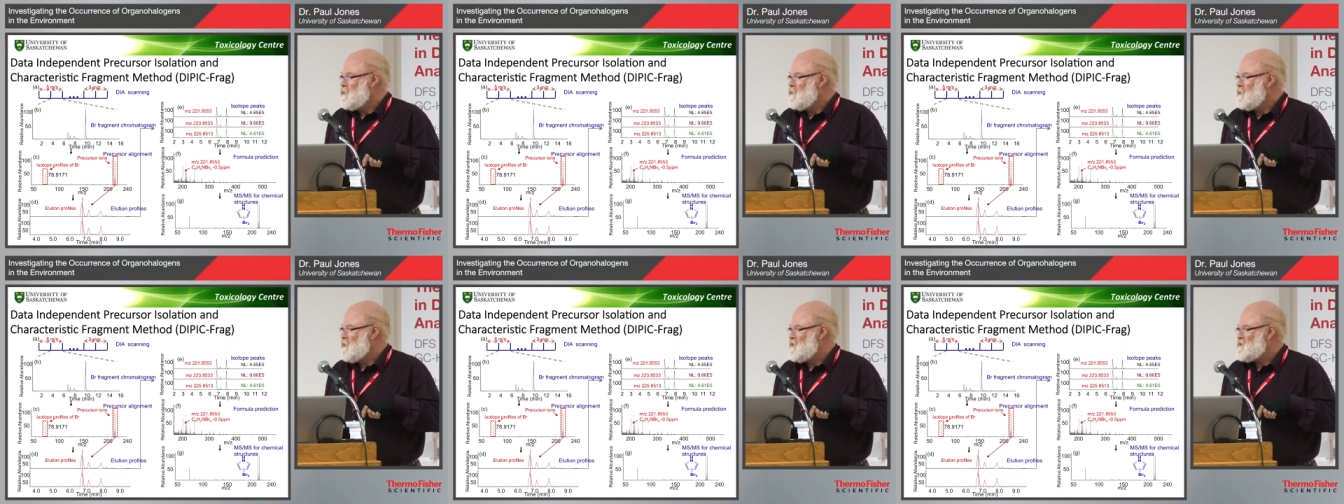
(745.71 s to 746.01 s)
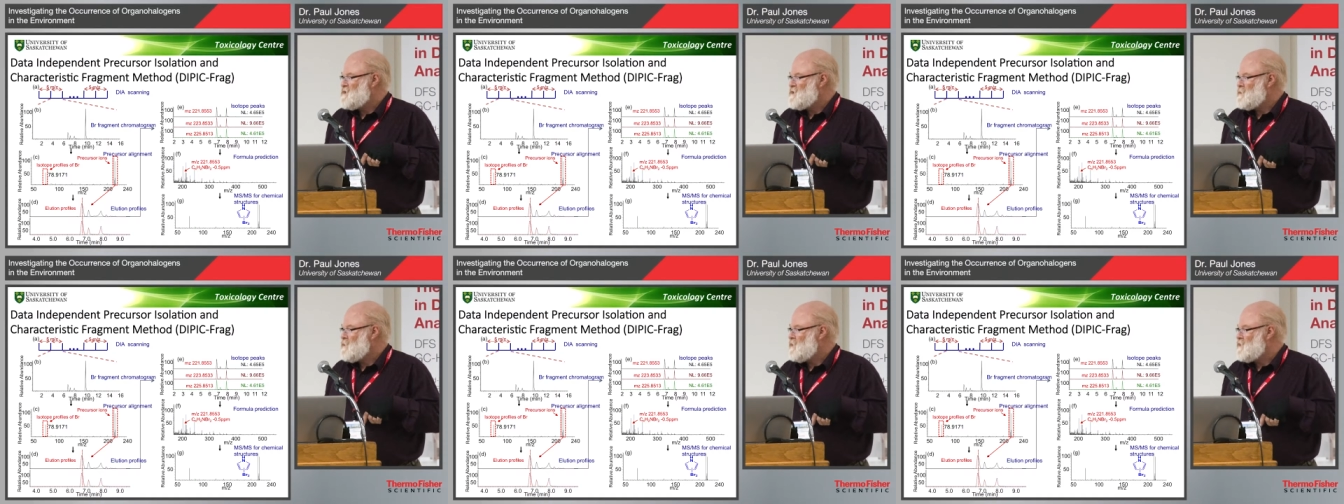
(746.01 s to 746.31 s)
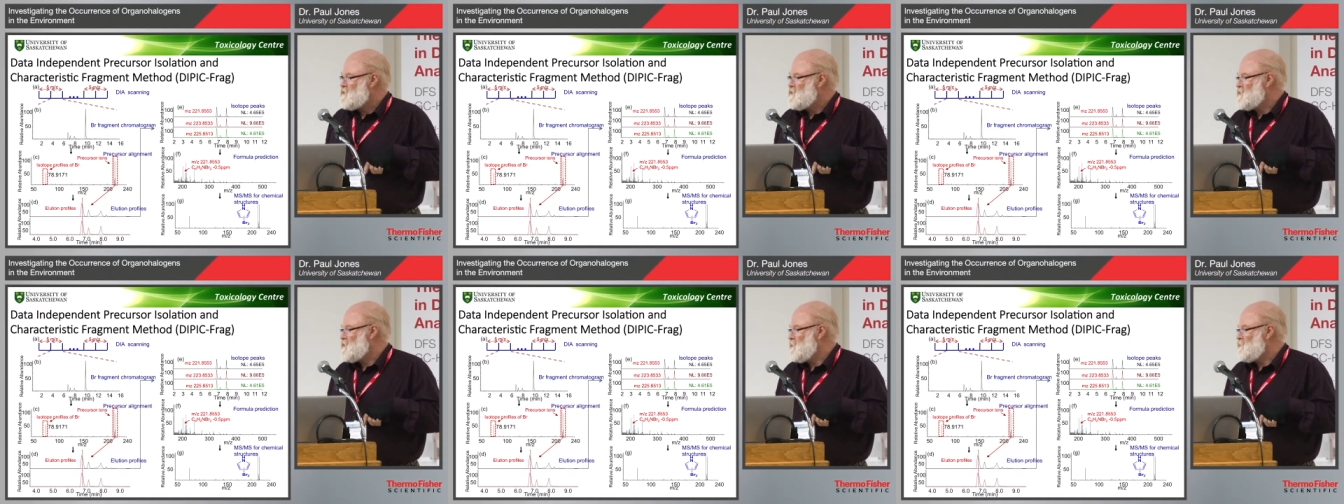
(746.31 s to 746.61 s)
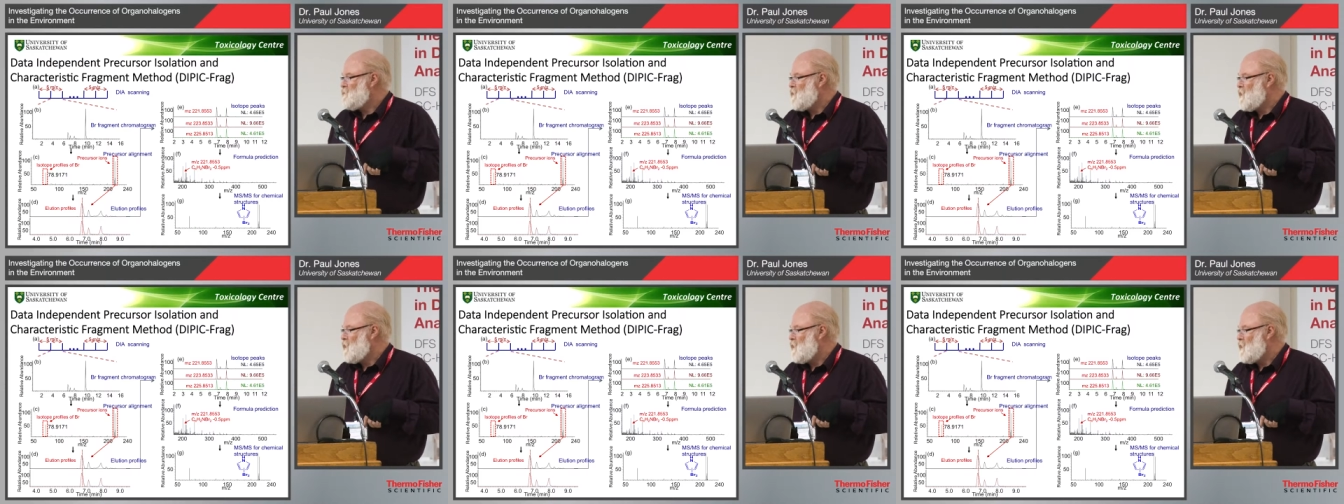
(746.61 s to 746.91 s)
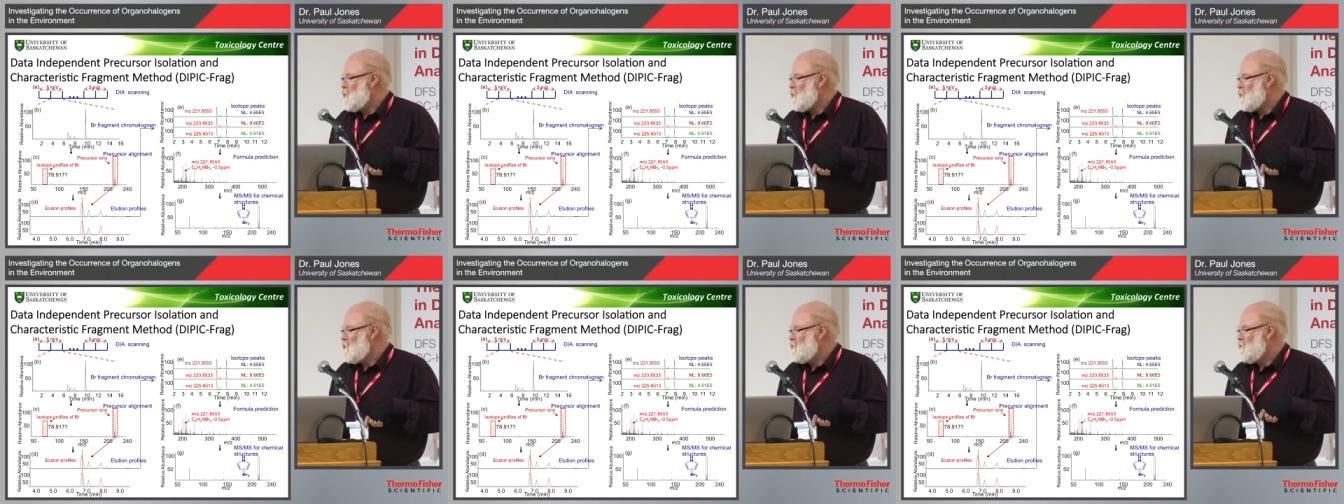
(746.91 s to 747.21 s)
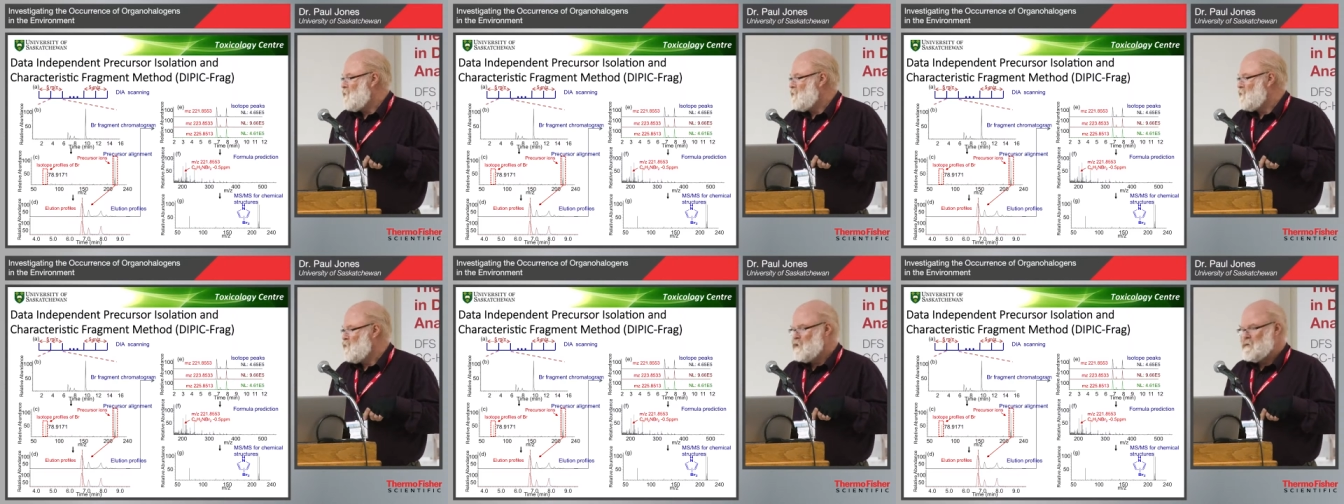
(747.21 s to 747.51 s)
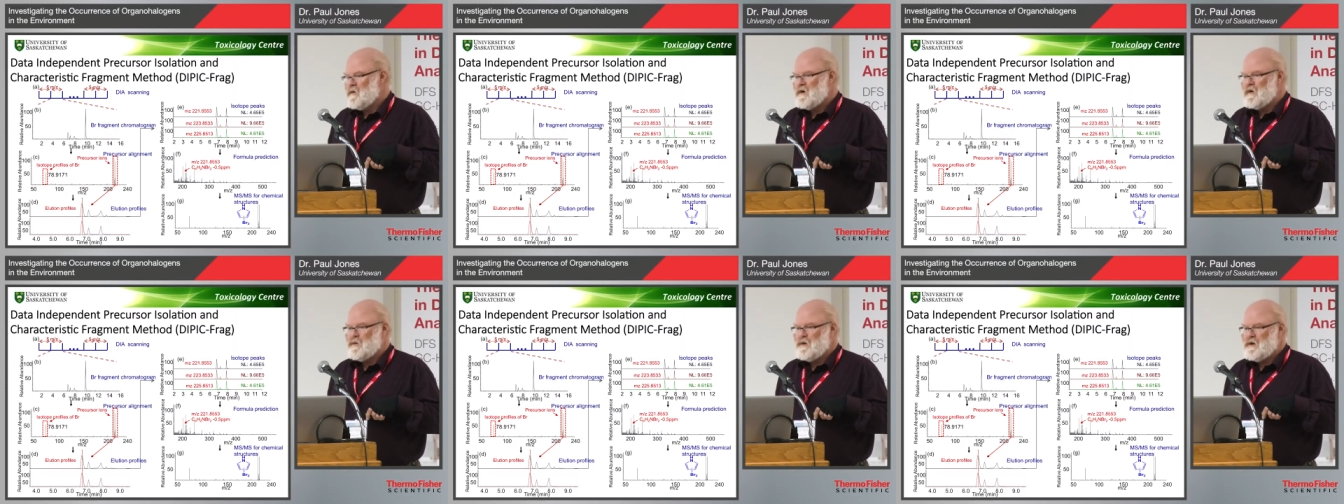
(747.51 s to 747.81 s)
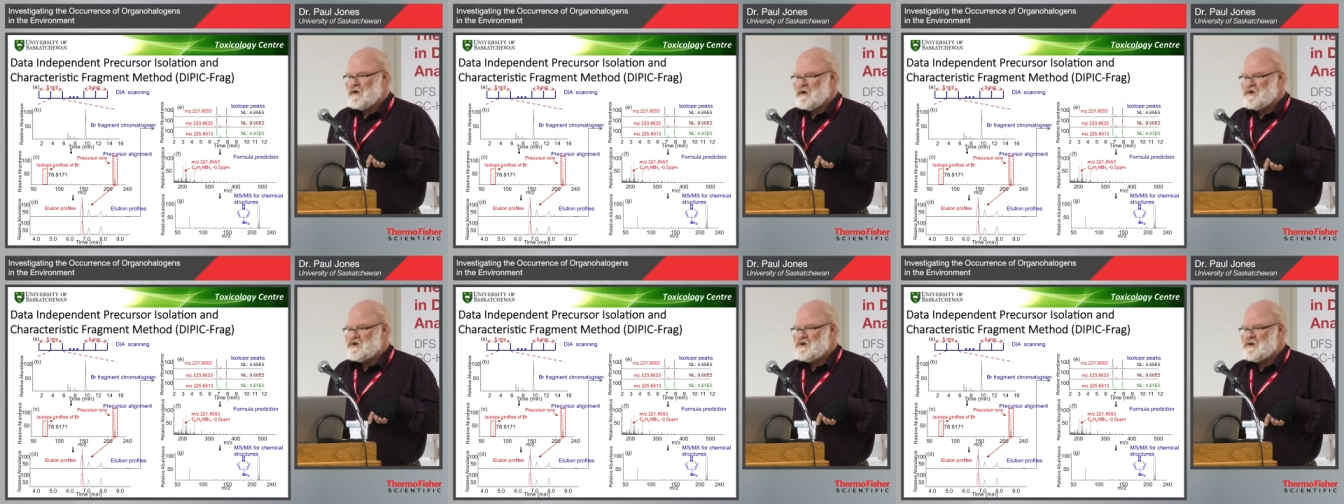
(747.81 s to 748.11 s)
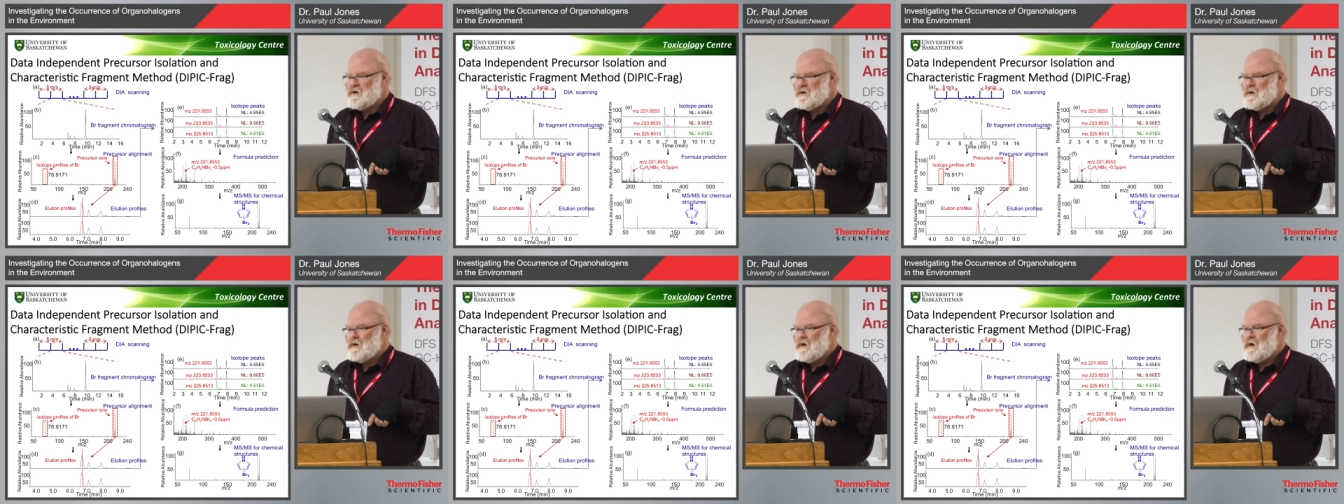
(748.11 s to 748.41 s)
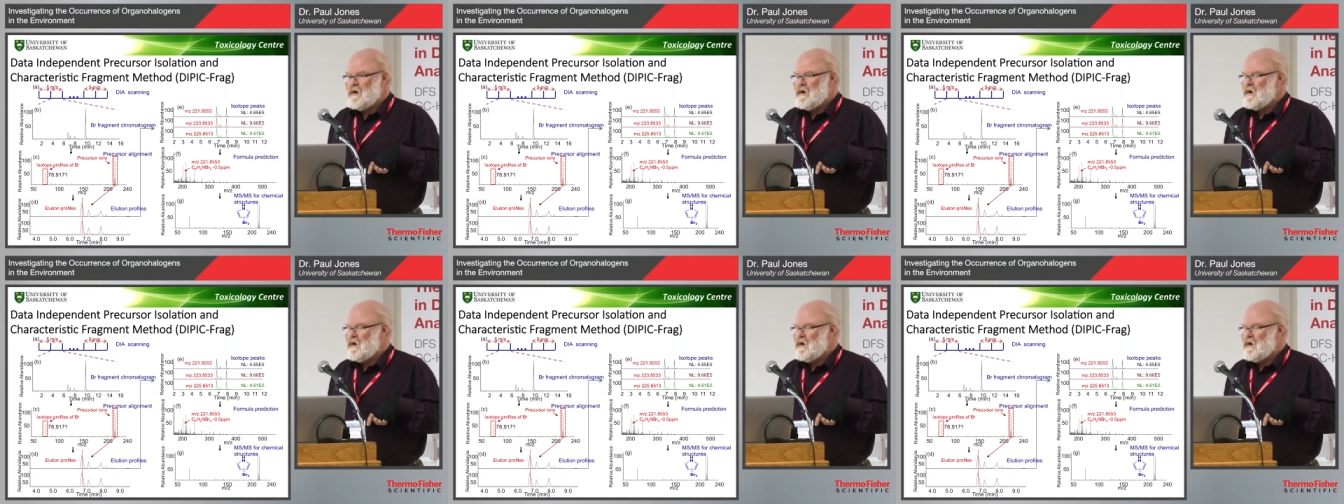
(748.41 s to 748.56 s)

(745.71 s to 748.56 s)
good estimates uh, for formula prediction